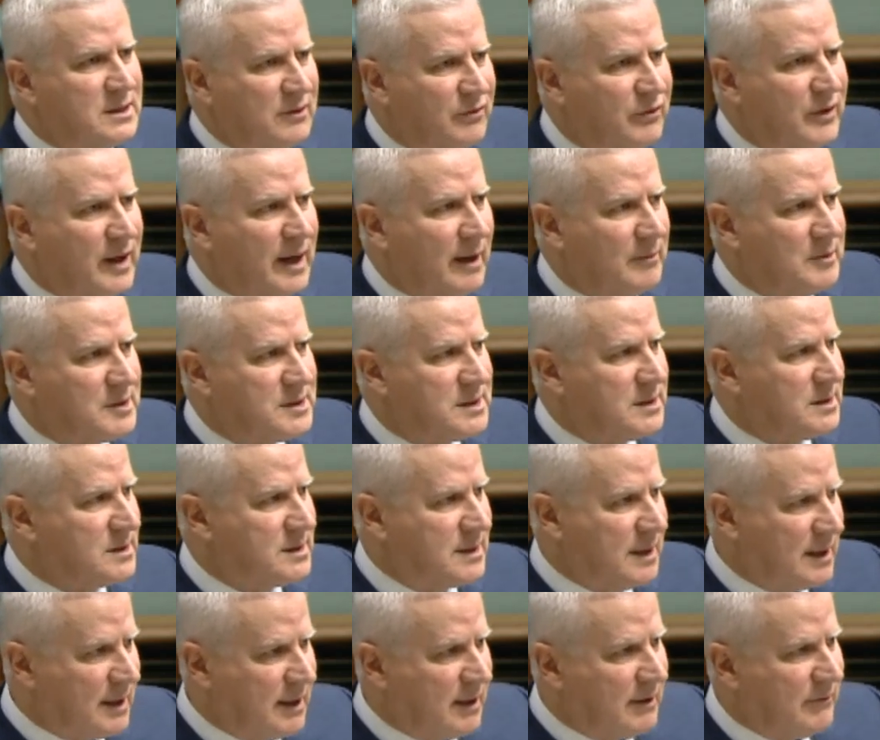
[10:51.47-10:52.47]
pharmacist,
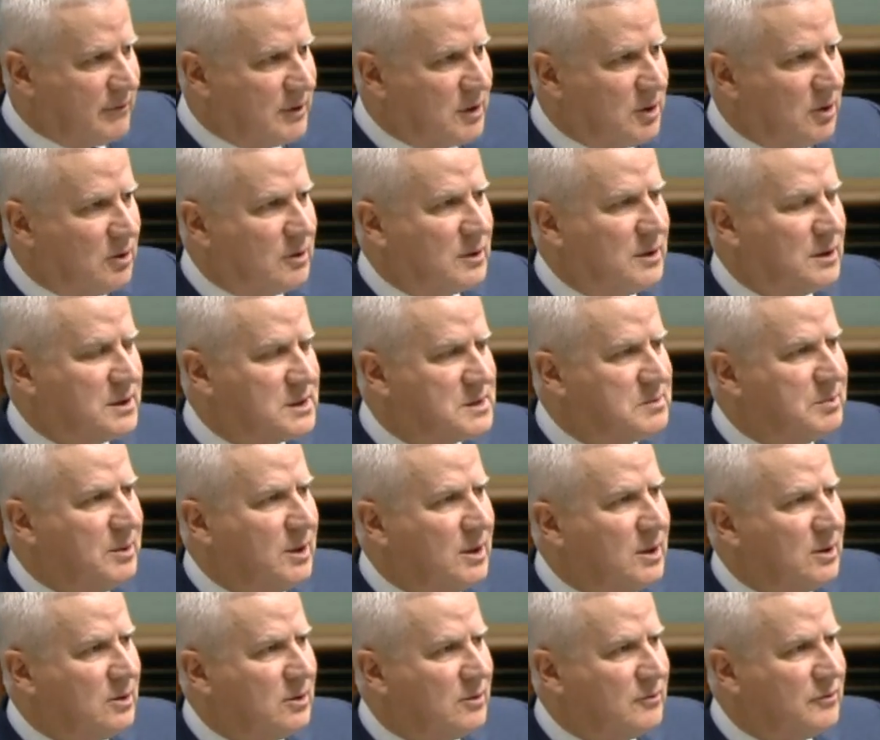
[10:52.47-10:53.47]
they don't have a doctor to
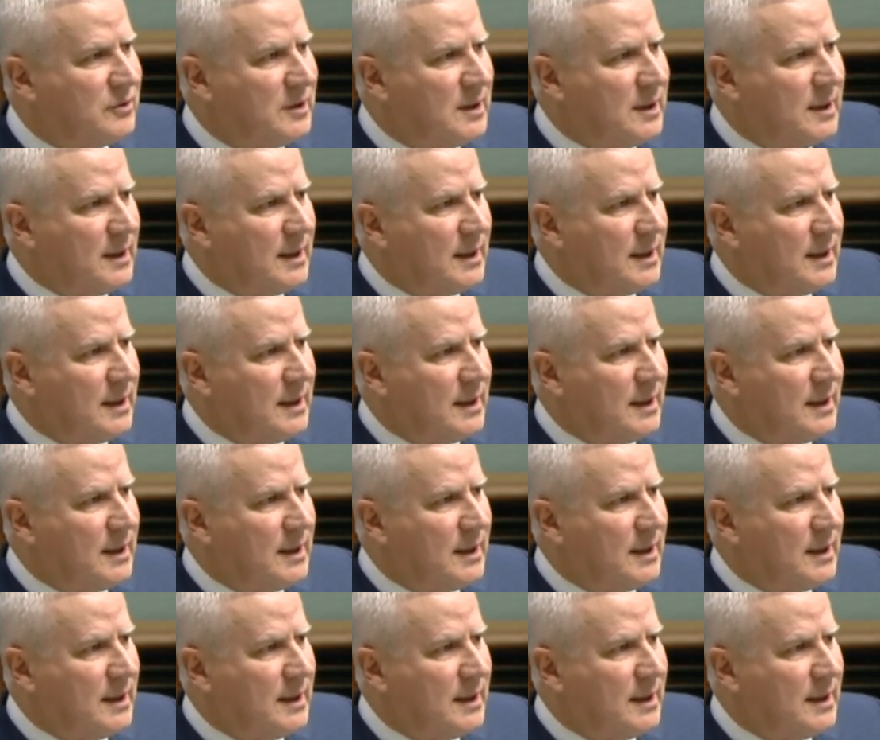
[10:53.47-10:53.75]
speak of,